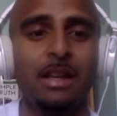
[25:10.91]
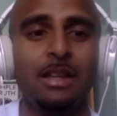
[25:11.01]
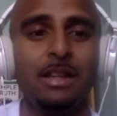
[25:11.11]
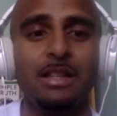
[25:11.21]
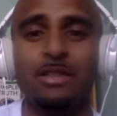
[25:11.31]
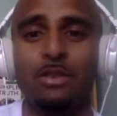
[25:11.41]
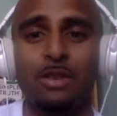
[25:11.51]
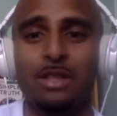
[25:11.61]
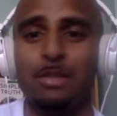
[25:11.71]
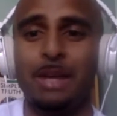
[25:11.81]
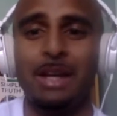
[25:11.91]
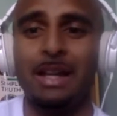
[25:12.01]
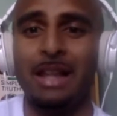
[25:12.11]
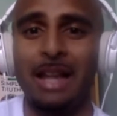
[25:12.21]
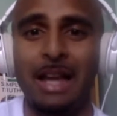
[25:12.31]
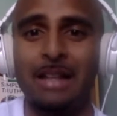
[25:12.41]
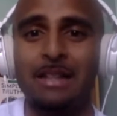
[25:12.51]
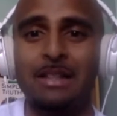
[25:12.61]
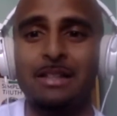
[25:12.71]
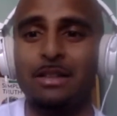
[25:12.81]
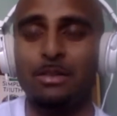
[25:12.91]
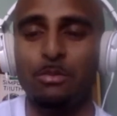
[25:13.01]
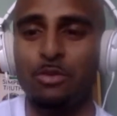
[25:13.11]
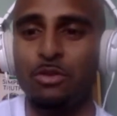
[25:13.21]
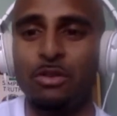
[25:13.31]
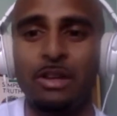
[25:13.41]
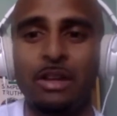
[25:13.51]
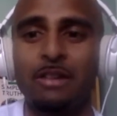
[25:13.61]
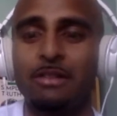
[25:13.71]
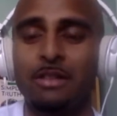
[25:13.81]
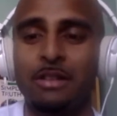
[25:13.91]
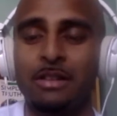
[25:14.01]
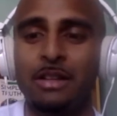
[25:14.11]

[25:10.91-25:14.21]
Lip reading: there's stories about Atlantis and Lemuria and